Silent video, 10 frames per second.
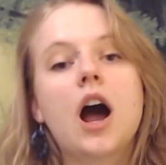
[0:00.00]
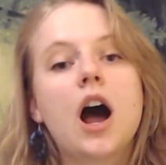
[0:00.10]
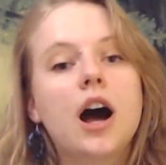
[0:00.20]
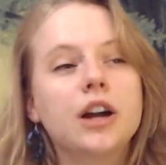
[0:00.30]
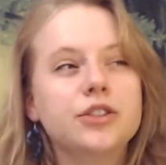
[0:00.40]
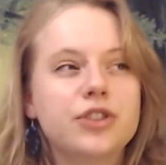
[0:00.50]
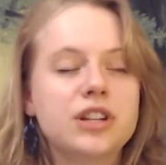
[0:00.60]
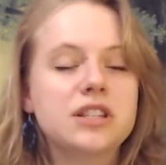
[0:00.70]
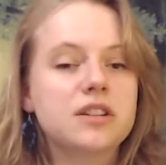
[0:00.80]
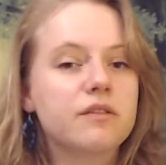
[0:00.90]

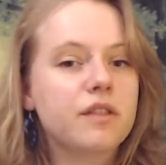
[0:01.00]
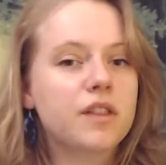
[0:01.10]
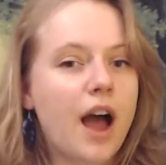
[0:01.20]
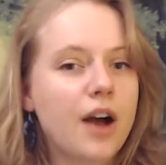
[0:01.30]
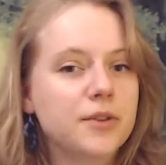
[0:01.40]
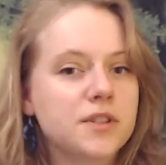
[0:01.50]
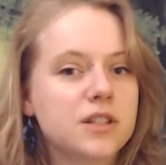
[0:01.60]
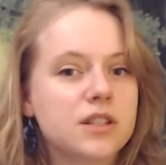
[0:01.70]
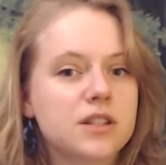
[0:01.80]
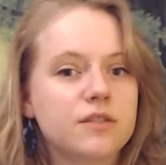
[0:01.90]
hundreds of
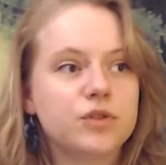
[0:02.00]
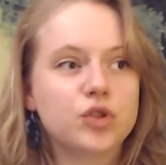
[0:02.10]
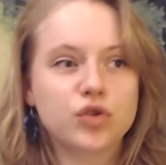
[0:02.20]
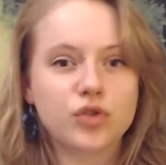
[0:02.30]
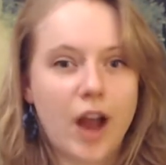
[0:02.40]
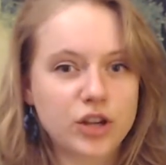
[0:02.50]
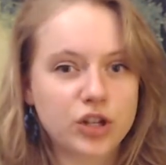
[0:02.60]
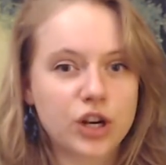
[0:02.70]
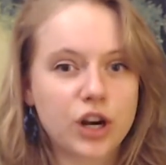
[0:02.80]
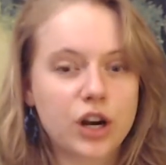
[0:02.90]
thousands of
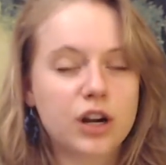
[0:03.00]
treasure